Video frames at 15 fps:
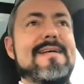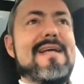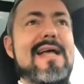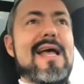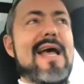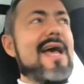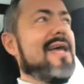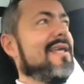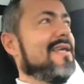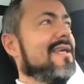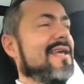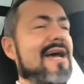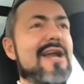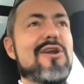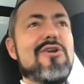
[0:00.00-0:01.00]

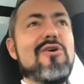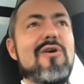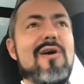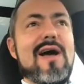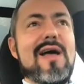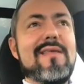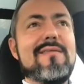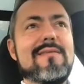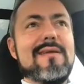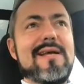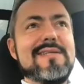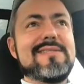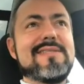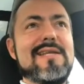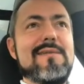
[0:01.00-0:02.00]
I don't know, I
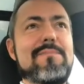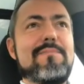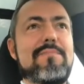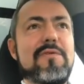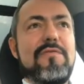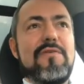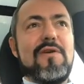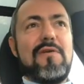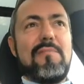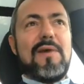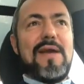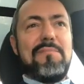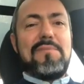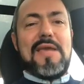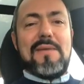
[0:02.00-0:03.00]
still prefer
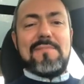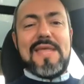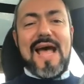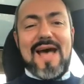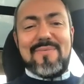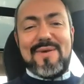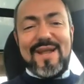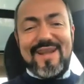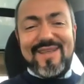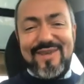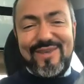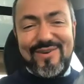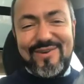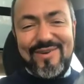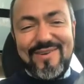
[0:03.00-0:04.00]
my
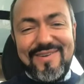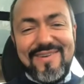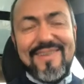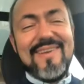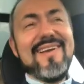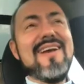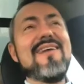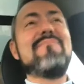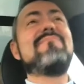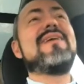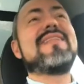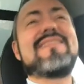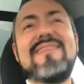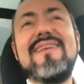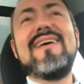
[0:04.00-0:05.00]
BMW,
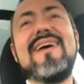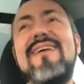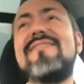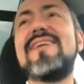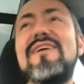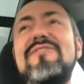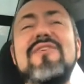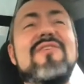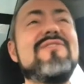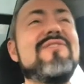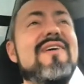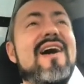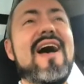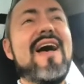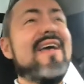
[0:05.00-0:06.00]
but as I told
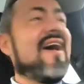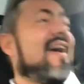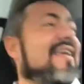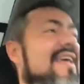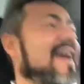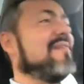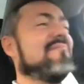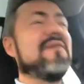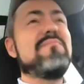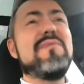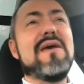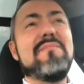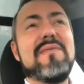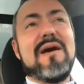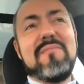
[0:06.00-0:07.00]
you, I am a
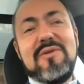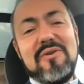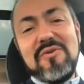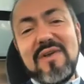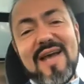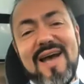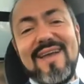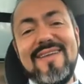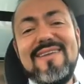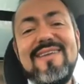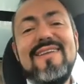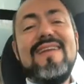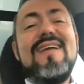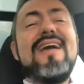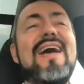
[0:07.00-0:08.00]
BMW guy.
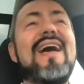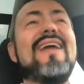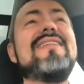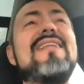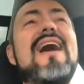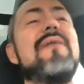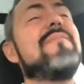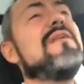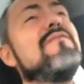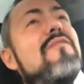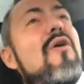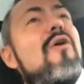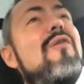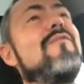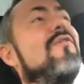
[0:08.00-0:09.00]
And I mean,
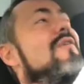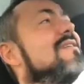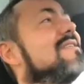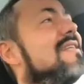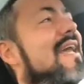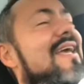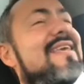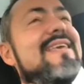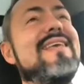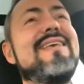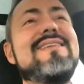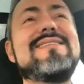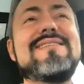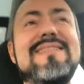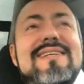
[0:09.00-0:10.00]
Volvo is like,
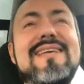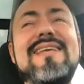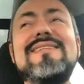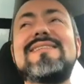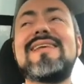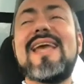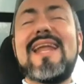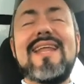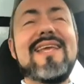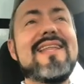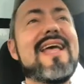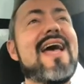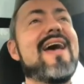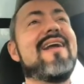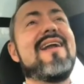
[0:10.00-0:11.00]
it's getting
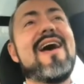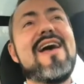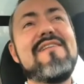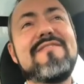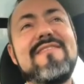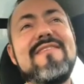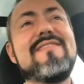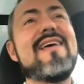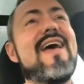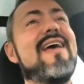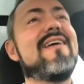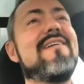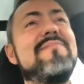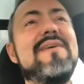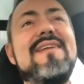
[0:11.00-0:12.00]
there, I have to
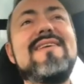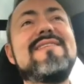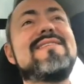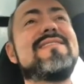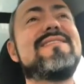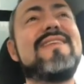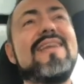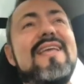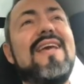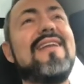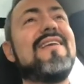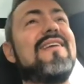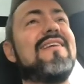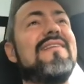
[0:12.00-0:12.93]
say. I mean, they're getting,